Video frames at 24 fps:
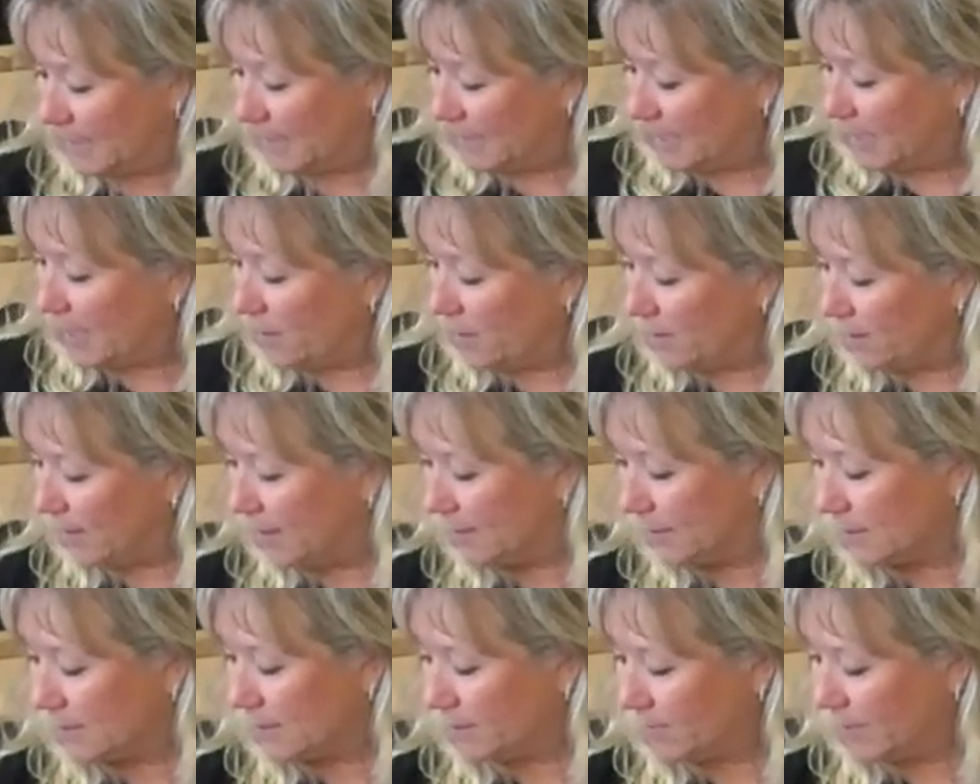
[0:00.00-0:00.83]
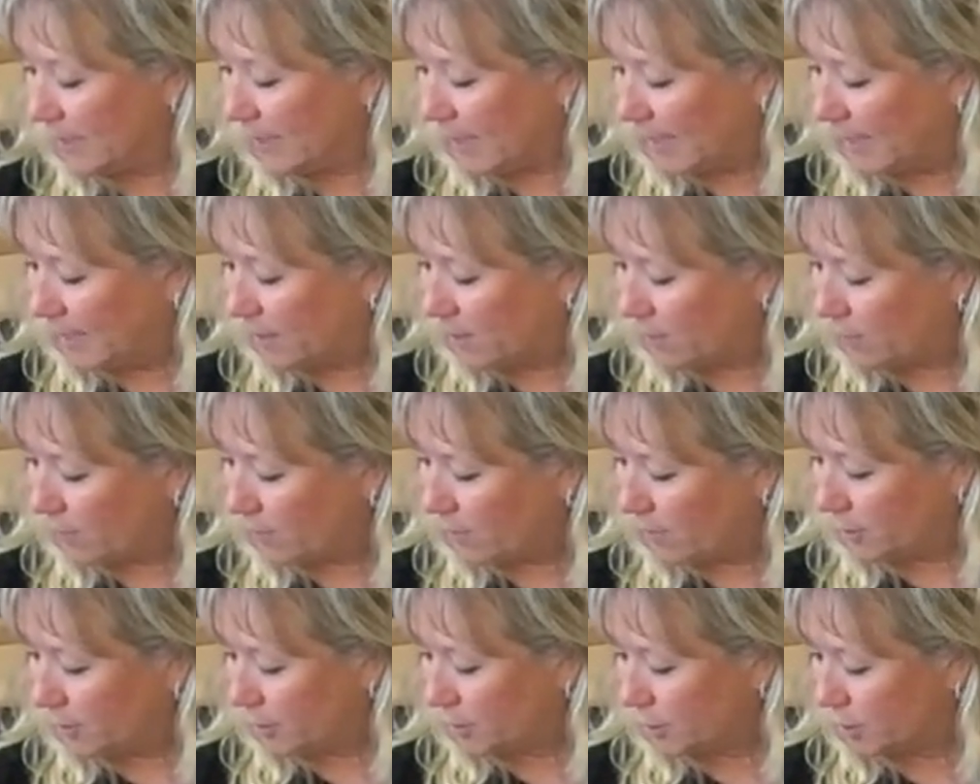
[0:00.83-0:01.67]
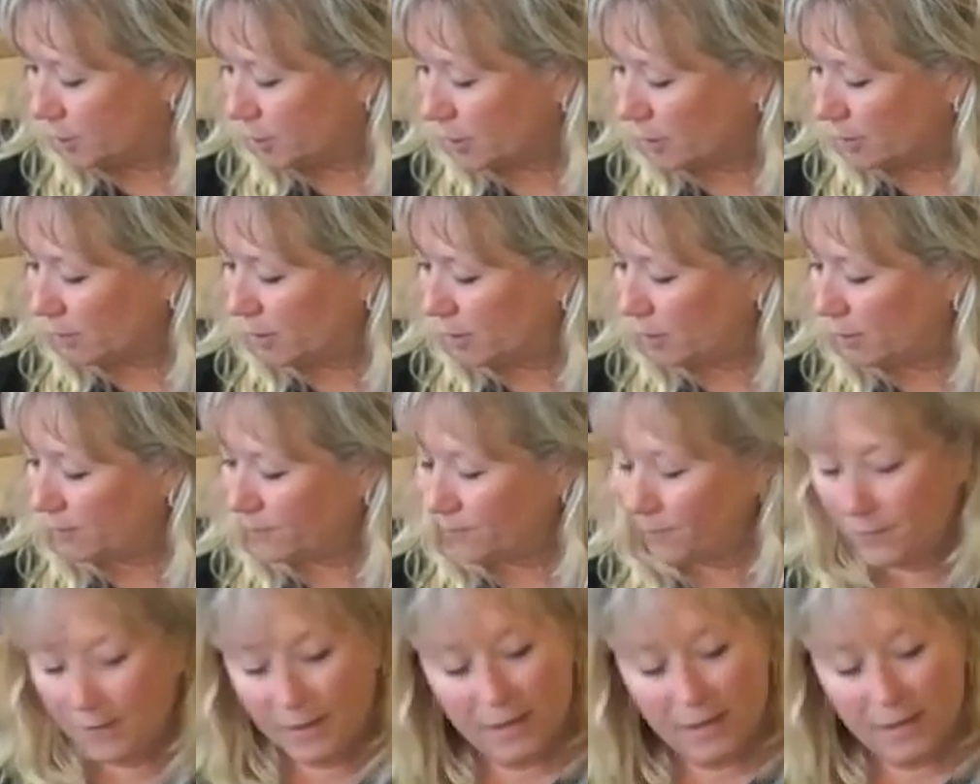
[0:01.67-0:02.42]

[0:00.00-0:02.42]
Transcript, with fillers: And here is something kind of cool I'll just show you.